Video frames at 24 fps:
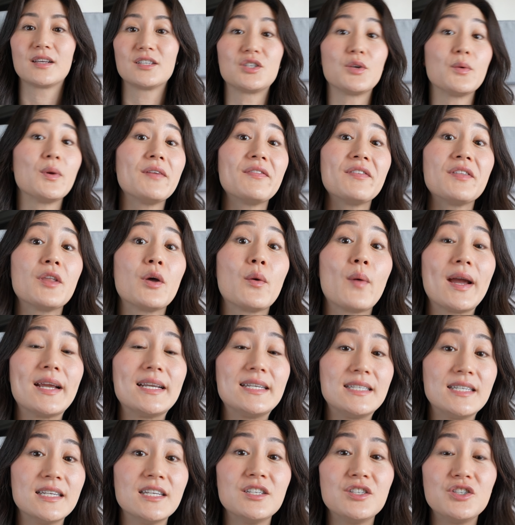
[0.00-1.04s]
So even though I
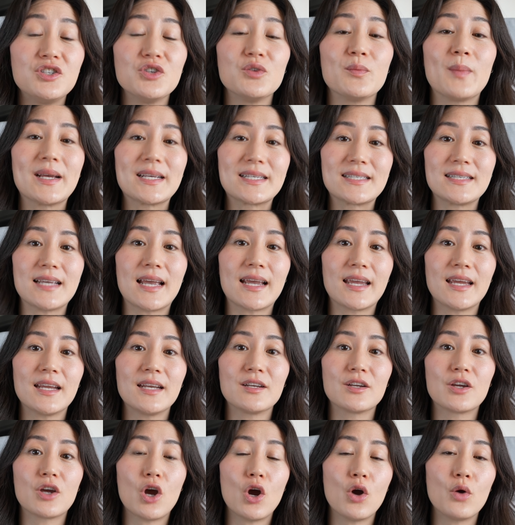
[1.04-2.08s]
did do my
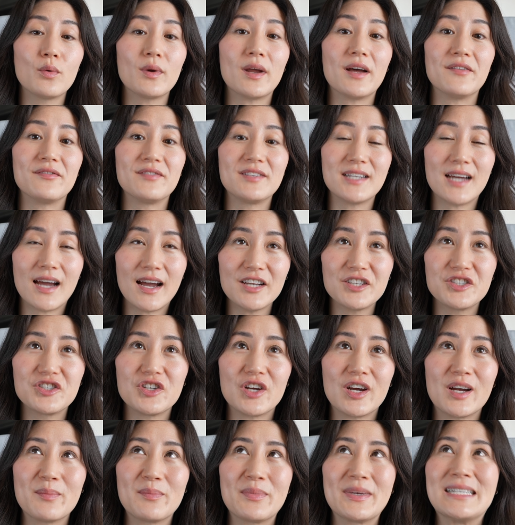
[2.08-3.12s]
second coat of
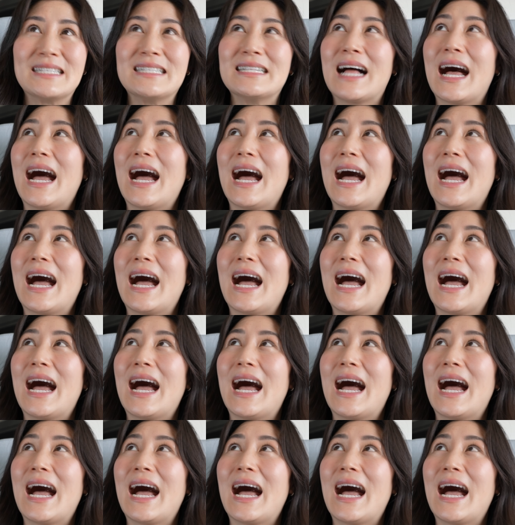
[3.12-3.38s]
touch-up,